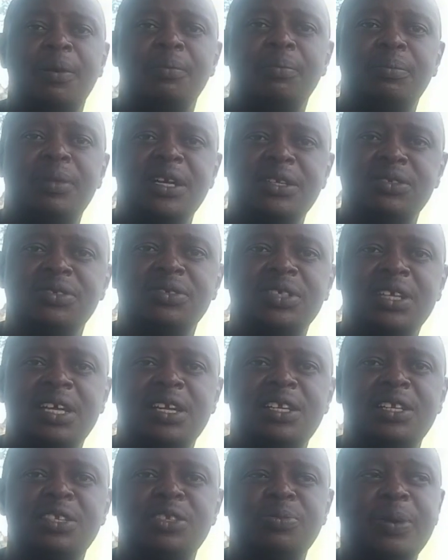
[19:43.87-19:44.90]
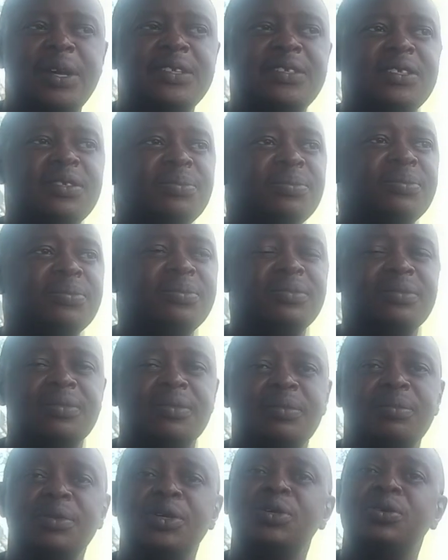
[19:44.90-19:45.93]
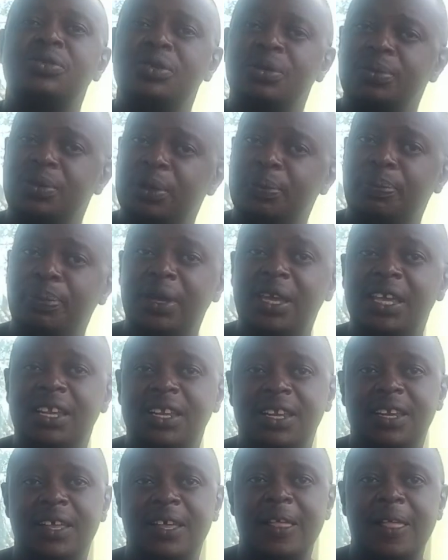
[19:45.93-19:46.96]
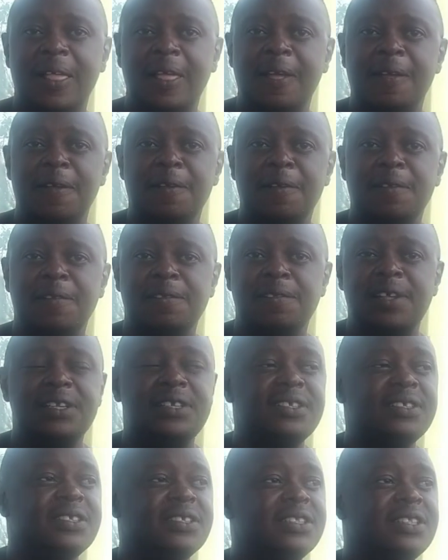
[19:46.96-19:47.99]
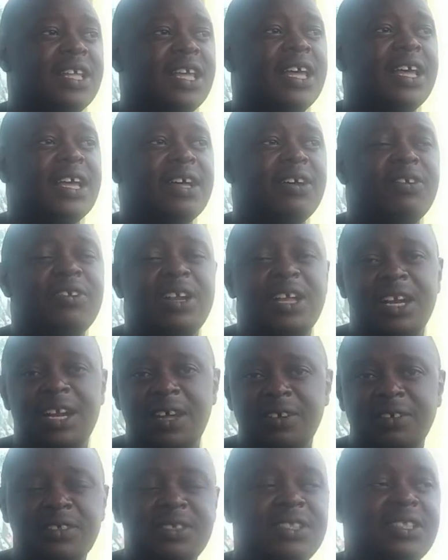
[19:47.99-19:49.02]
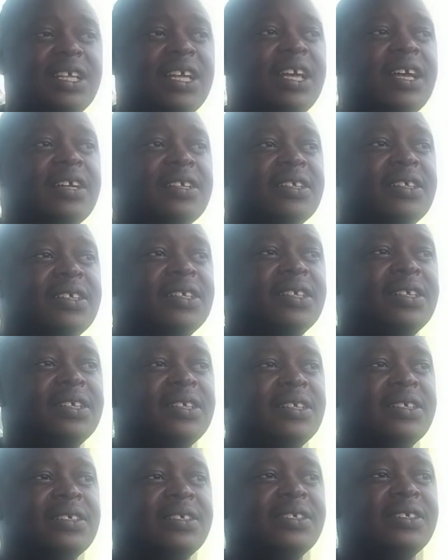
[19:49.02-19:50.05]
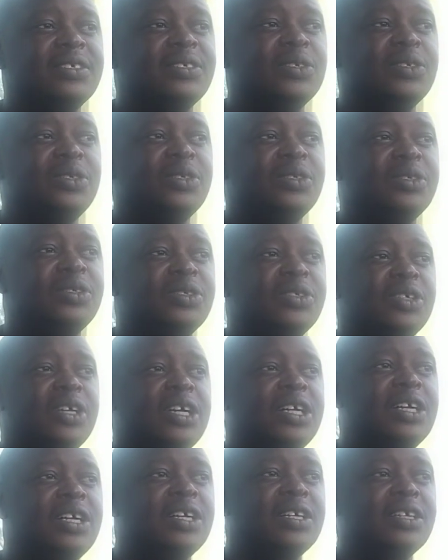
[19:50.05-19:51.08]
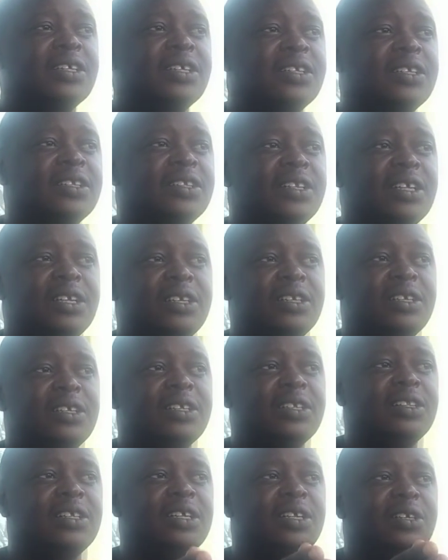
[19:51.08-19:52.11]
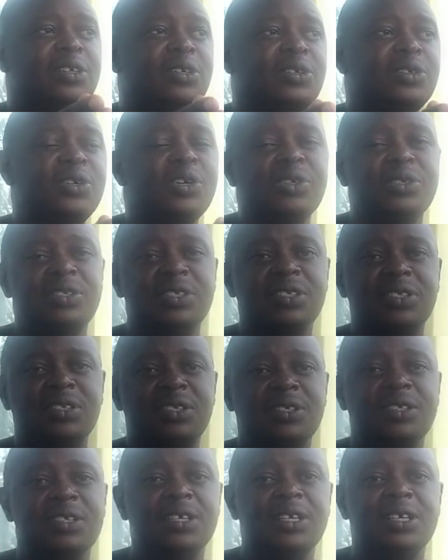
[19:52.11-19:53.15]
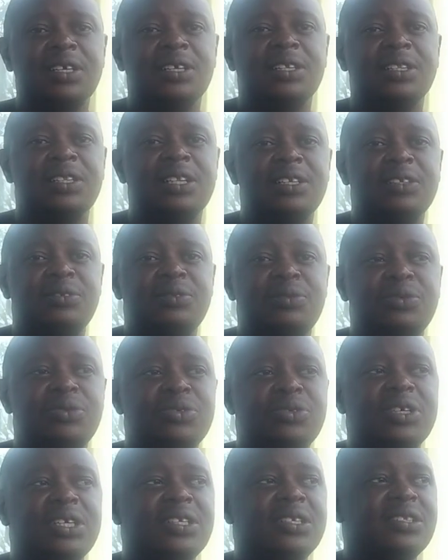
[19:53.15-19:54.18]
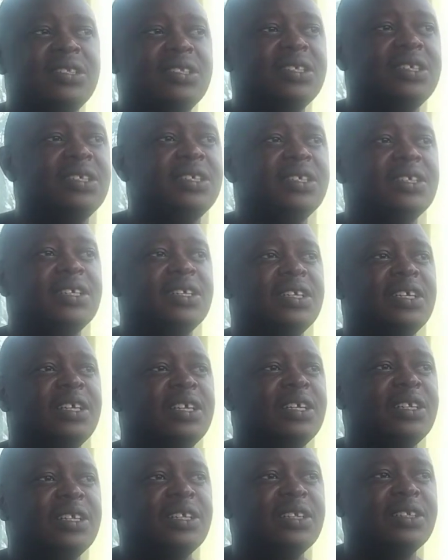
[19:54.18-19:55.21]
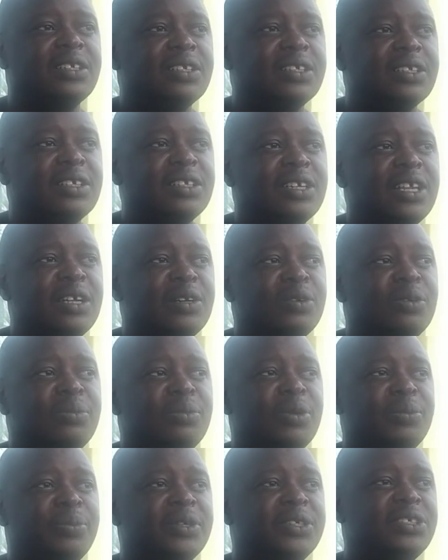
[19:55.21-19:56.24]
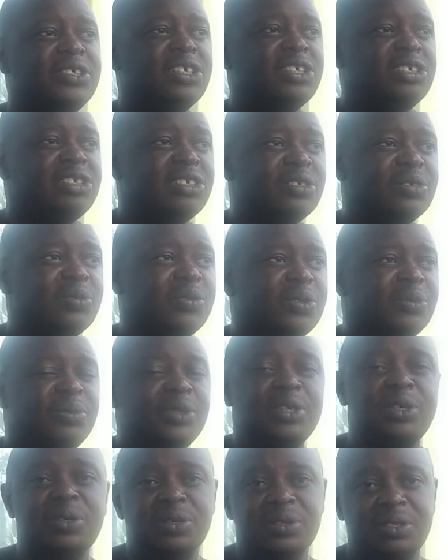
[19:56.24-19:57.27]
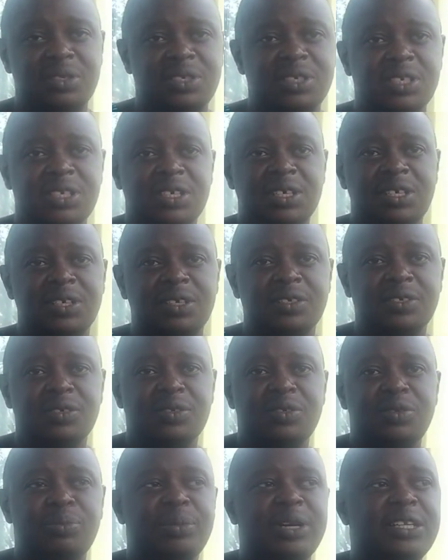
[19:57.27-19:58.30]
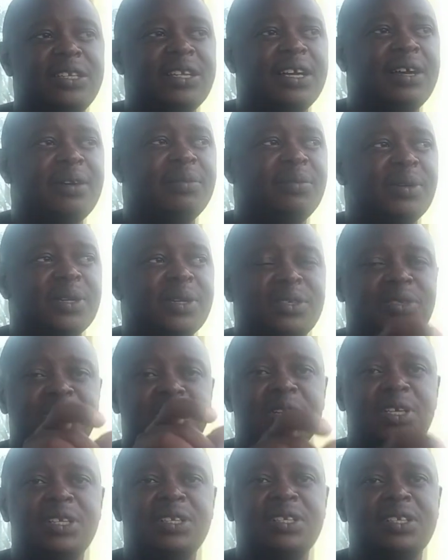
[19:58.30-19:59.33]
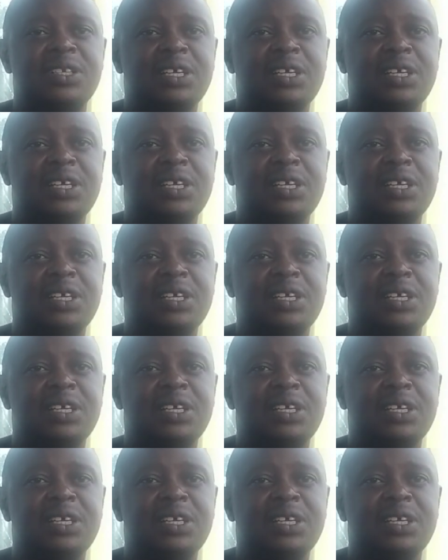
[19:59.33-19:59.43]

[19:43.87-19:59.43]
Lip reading: muscles are in spasm because of the pain that is there or around there. So the lordosis that you usually see in a normal patient will be lost. So you might have a straight